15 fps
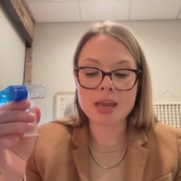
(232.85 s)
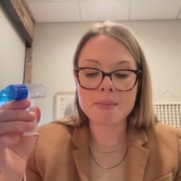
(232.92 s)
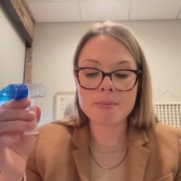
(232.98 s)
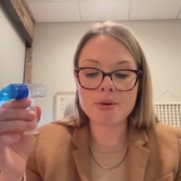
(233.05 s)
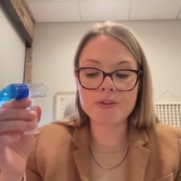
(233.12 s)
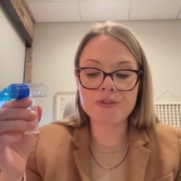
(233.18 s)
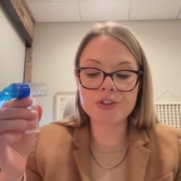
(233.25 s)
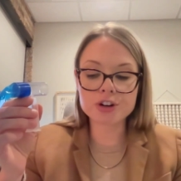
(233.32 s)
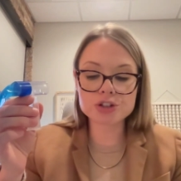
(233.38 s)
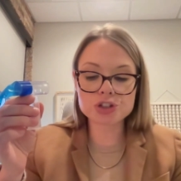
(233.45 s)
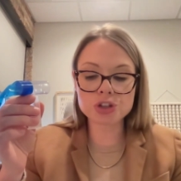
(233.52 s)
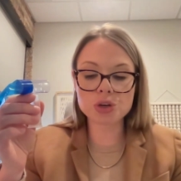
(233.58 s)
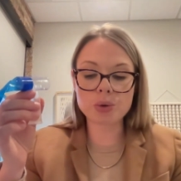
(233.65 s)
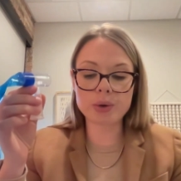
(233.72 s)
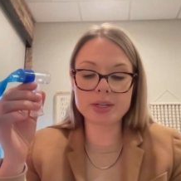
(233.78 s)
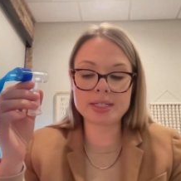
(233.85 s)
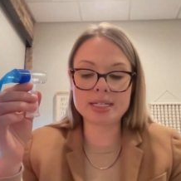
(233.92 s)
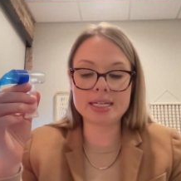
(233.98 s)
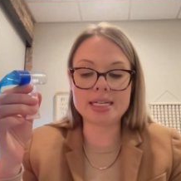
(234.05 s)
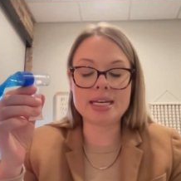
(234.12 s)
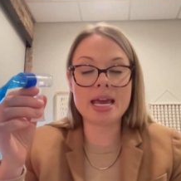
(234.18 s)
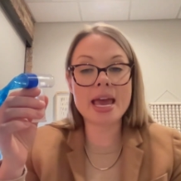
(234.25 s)
But first you're going
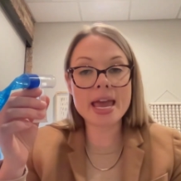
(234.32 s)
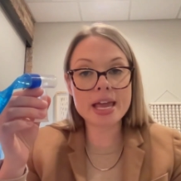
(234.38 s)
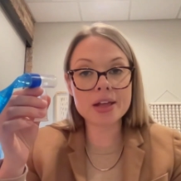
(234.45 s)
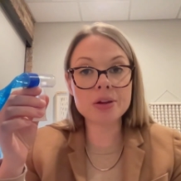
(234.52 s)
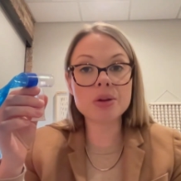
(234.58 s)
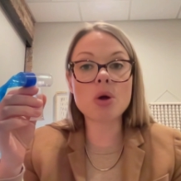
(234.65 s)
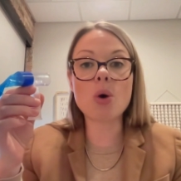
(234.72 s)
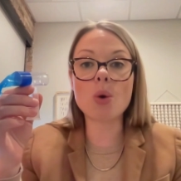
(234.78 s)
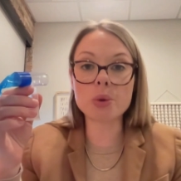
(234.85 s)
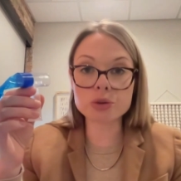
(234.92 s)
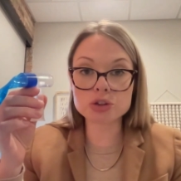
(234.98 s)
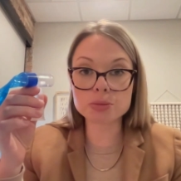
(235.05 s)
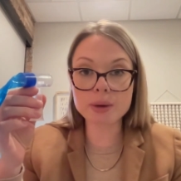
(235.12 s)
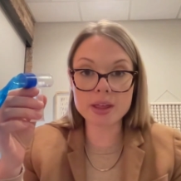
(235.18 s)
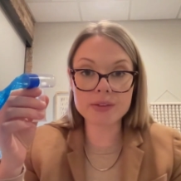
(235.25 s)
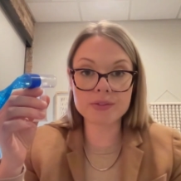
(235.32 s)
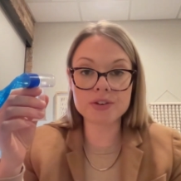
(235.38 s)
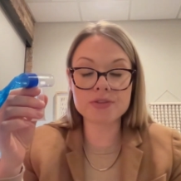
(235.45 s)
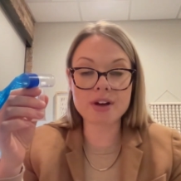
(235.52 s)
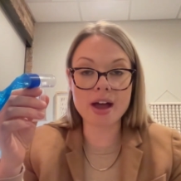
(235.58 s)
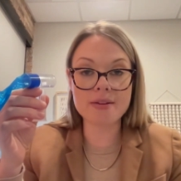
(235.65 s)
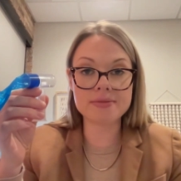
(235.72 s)
to inhale, hold your breath for
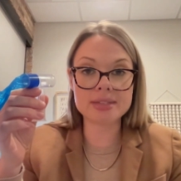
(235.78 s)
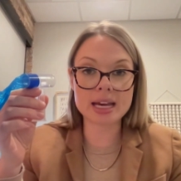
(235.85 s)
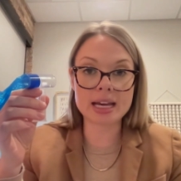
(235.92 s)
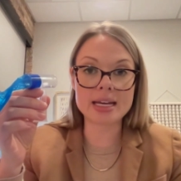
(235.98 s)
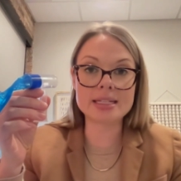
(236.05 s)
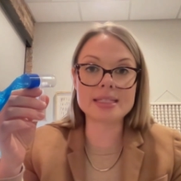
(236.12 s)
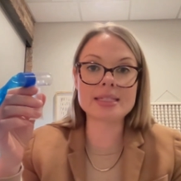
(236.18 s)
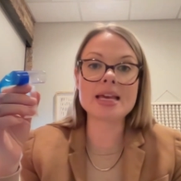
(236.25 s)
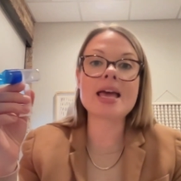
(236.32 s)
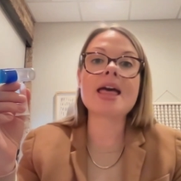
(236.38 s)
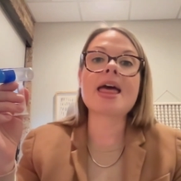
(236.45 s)
5 seconds,